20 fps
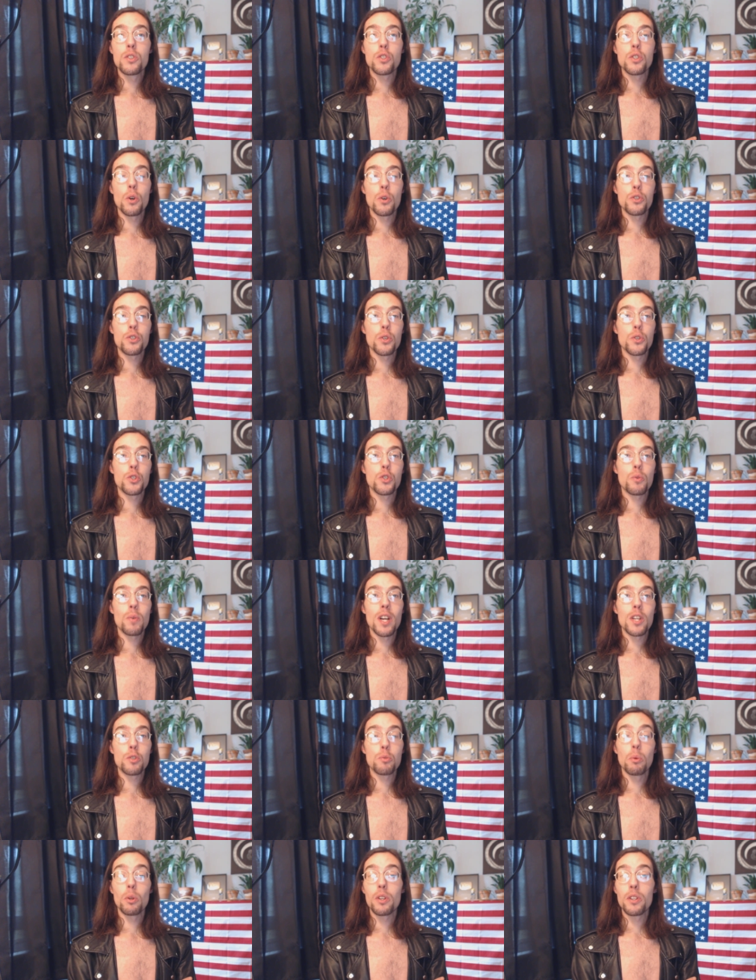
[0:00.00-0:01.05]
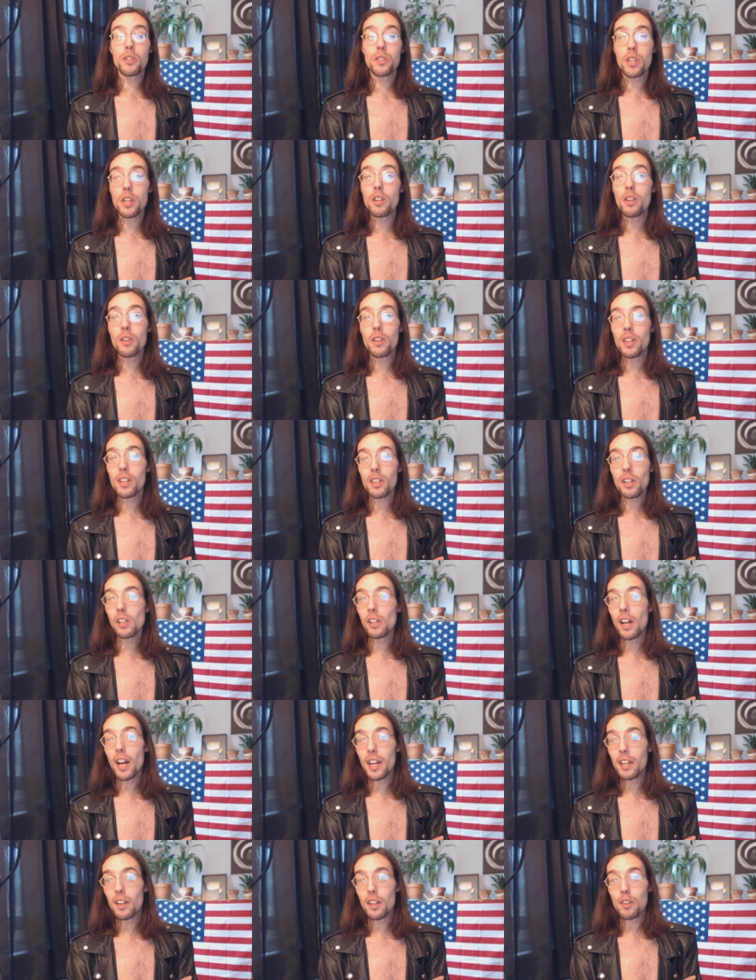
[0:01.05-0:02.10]
Social stress will continue to
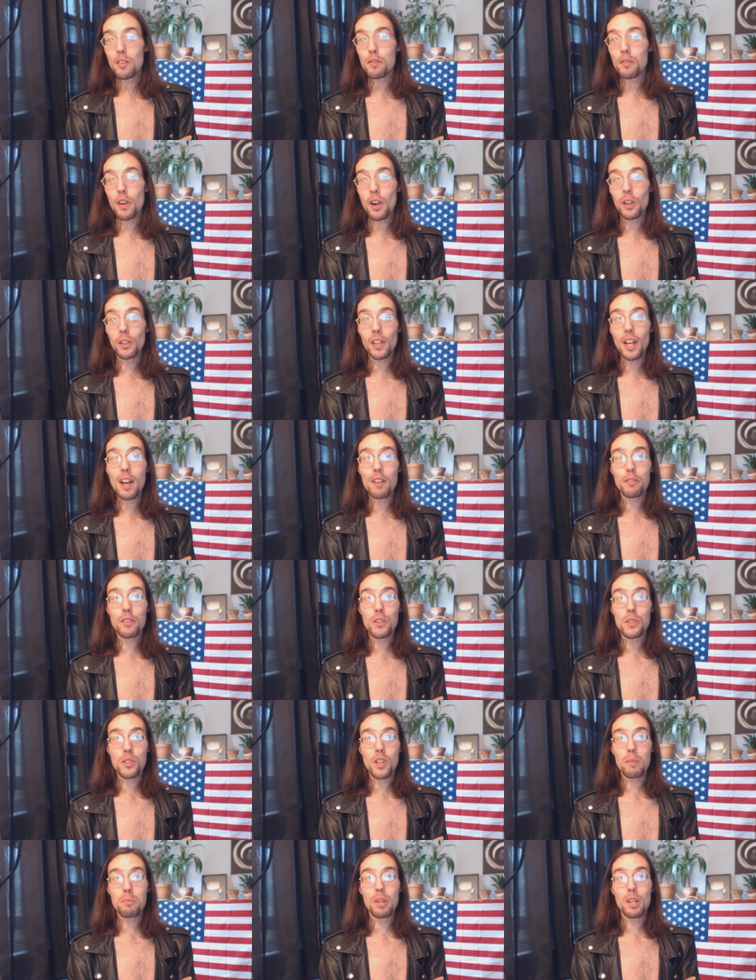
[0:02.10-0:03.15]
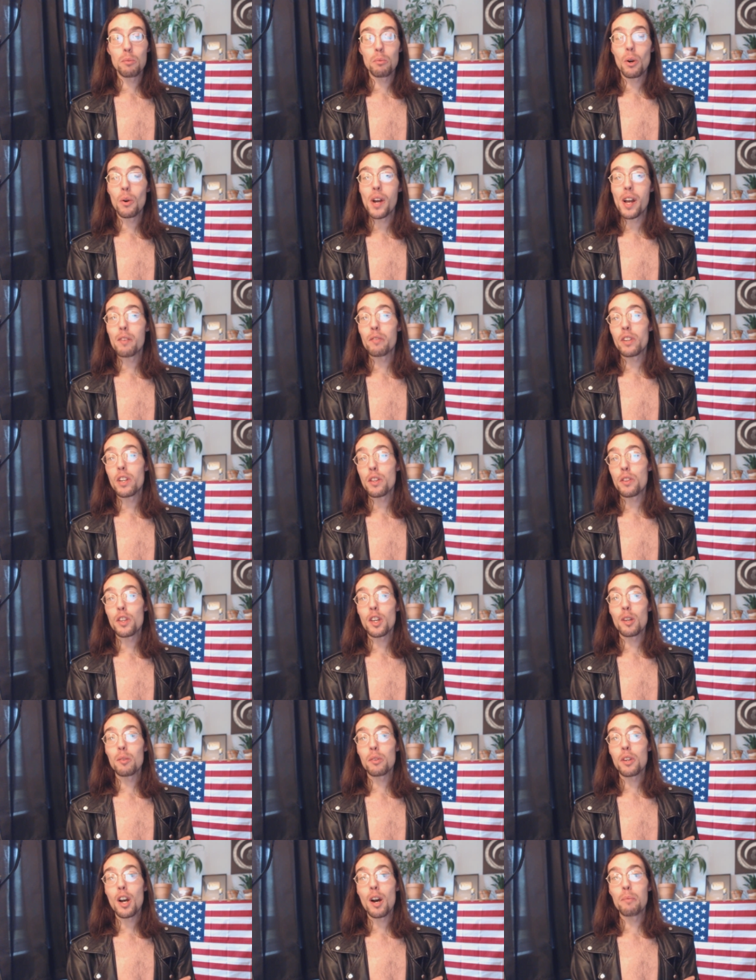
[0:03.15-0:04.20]
incline on the far left because, I mean, it won't have
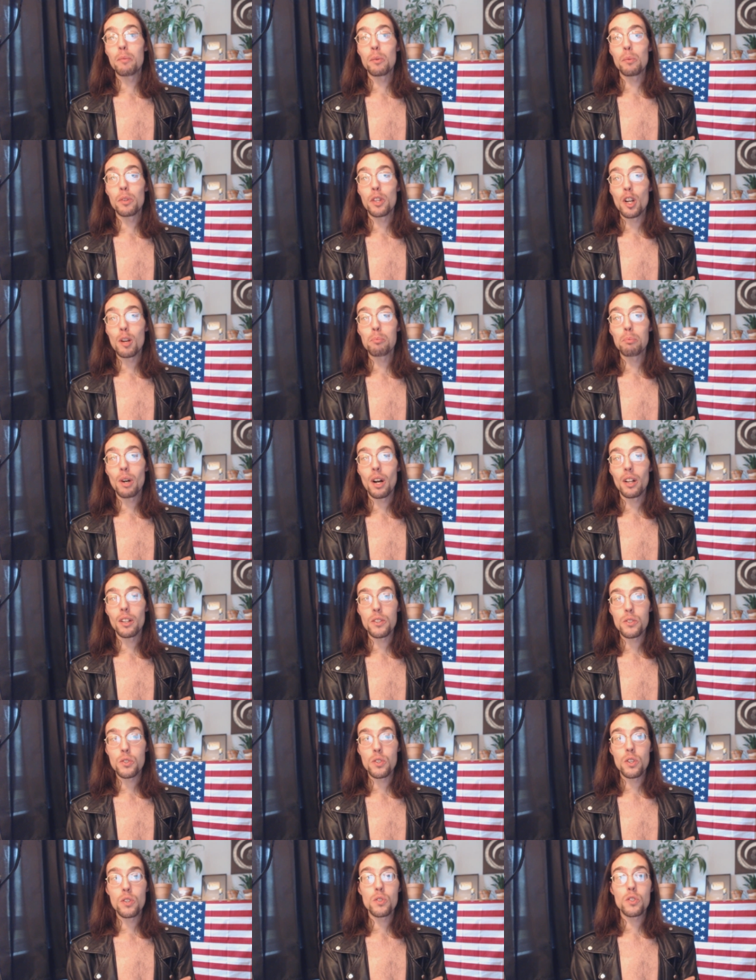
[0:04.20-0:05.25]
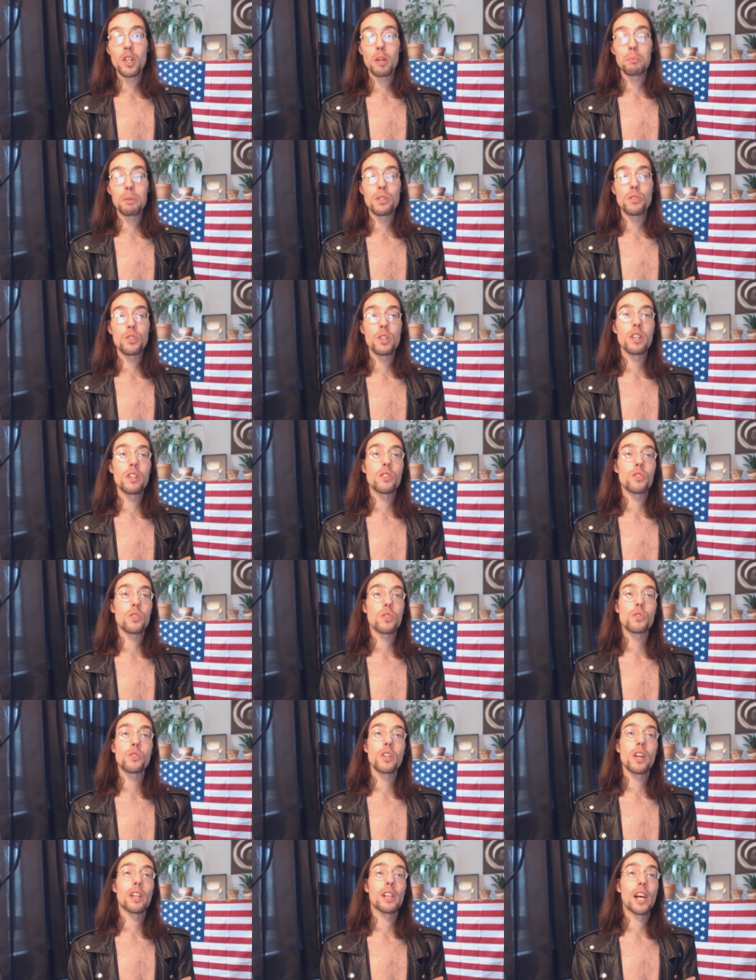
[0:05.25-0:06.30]
anything in common with their policies. They'll be seen as a
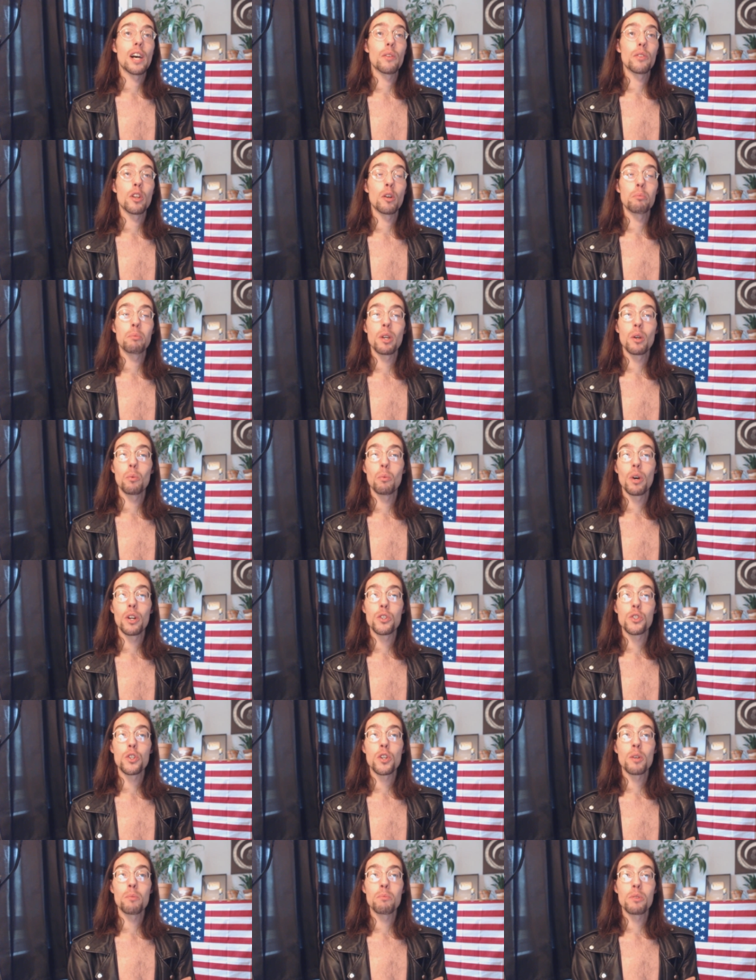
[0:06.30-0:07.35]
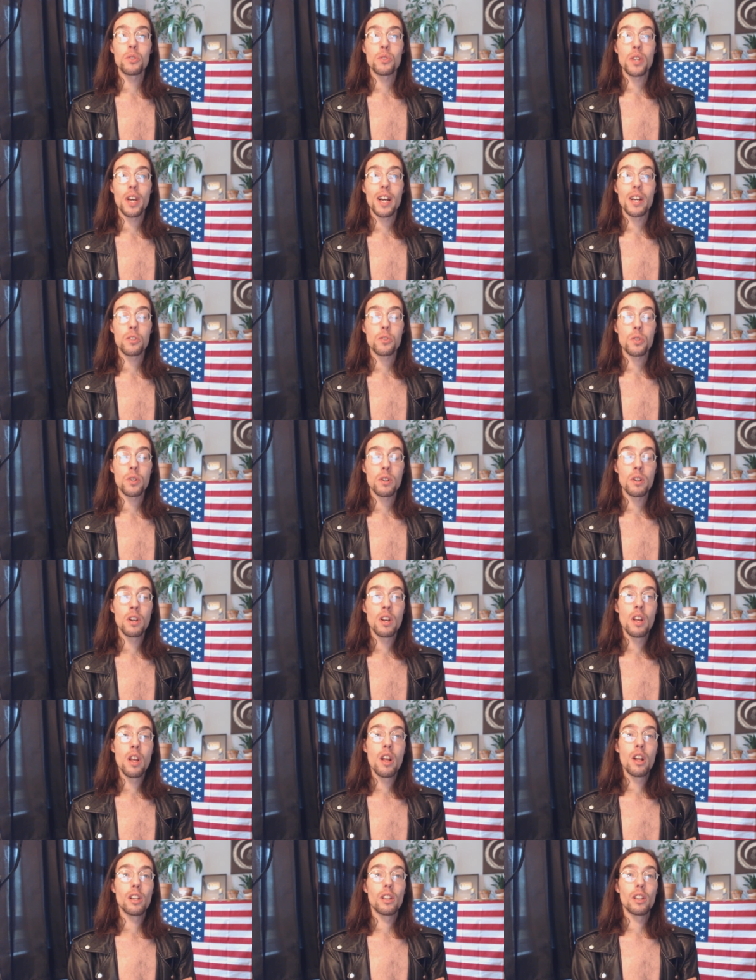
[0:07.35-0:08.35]
sellout. They'll be a one-term disaster,